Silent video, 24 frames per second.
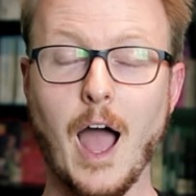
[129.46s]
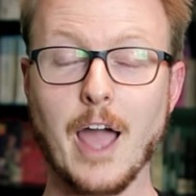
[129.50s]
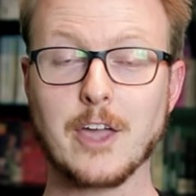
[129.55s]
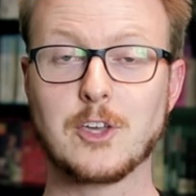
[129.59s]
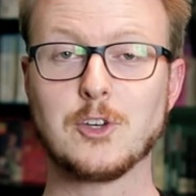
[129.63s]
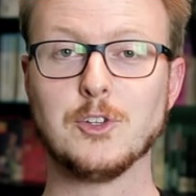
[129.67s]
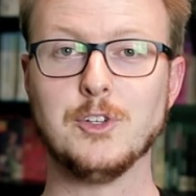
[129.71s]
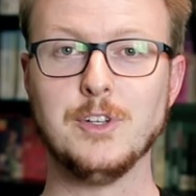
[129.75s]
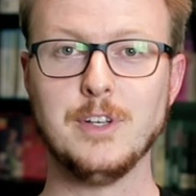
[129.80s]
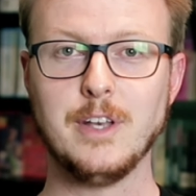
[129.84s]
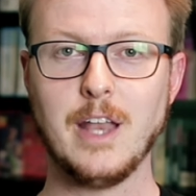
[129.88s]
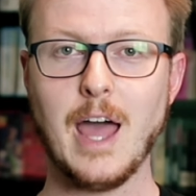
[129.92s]
I
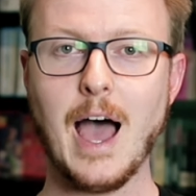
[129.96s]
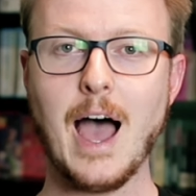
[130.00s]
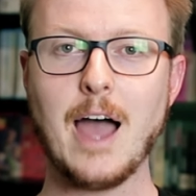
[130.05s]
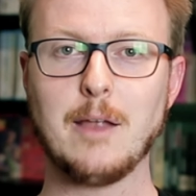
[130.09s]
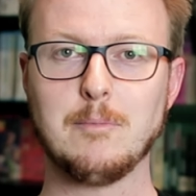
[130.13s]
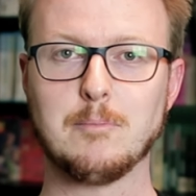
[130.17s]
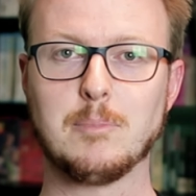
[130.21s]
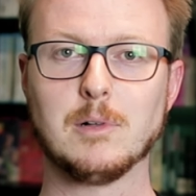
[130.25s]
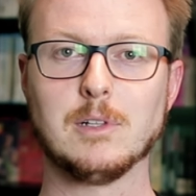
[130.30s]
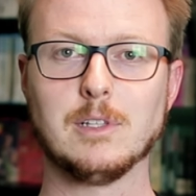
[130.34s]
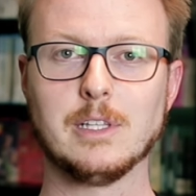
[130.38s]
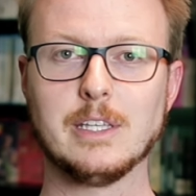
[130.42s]
could not
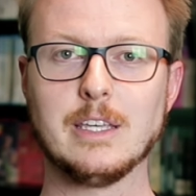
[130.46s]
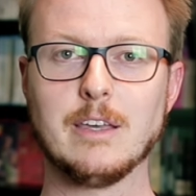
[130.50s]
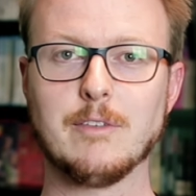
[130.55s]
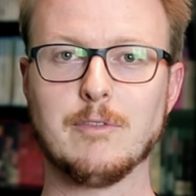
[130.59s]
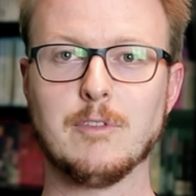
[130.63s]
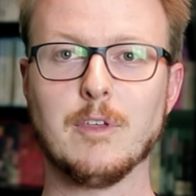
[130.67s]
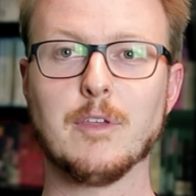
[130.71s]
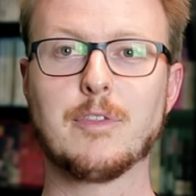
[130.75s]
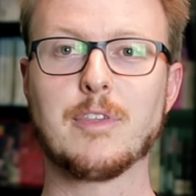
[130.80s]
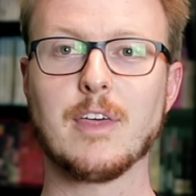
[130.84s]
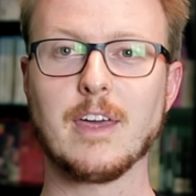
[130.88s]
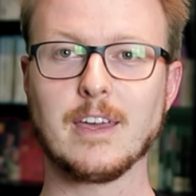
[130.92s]
believe
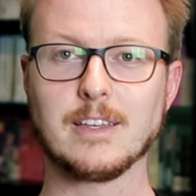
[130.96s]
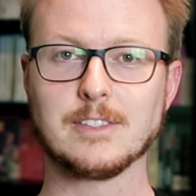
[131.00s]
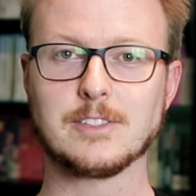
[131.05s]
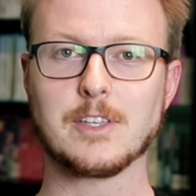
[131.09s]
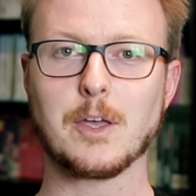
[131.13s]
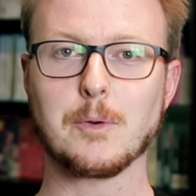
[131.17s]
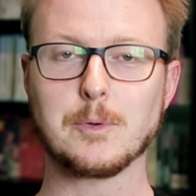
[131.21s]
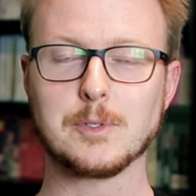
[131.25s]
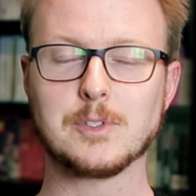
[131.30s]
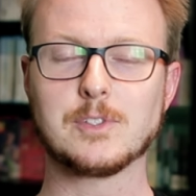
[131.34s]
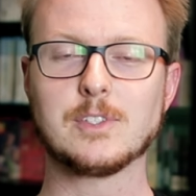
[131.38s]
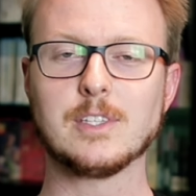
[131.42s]
the things
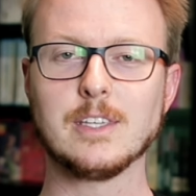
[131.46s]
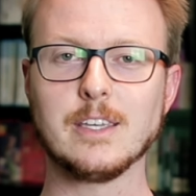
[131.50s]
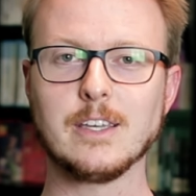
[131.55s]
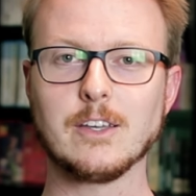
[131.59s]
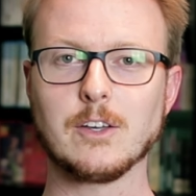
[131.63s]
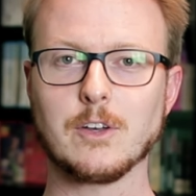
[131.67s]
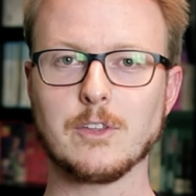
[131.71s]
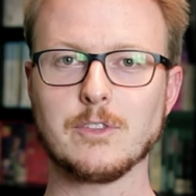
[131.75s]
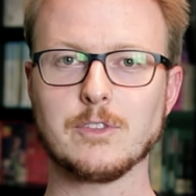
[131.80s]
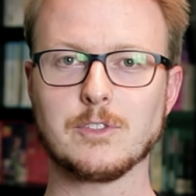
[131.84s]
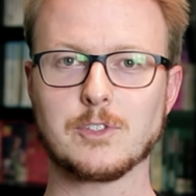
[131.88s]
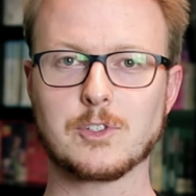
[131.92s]
I was
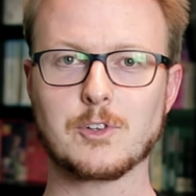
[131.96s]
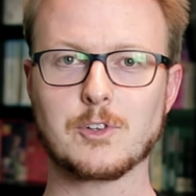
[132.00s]
seeing on the